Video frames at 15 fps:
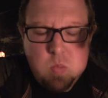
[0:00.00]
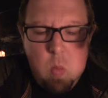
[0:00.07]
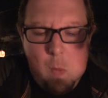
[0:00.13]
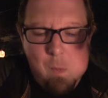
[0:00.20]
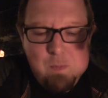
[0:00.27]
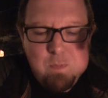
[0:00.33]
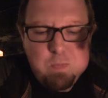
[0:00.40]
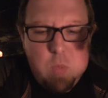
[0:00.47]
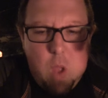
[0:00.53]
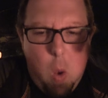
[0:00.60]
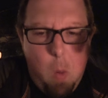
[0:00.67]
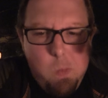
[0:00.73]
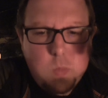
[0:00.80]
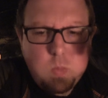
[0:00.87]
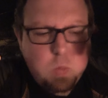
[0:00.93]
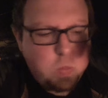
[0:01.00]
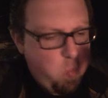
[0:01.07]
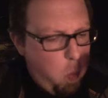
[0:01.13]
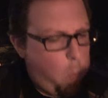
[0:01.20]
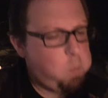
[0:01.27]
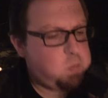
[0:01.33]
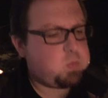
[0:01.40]
Oh, I do have a story from
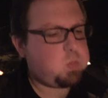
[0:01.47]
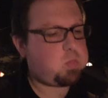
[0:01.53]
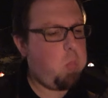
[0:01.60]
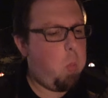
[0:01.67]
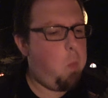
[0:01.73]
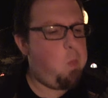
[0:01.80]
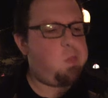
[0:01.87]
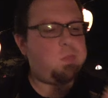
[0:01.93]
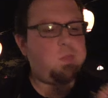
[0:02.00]
when I was a kid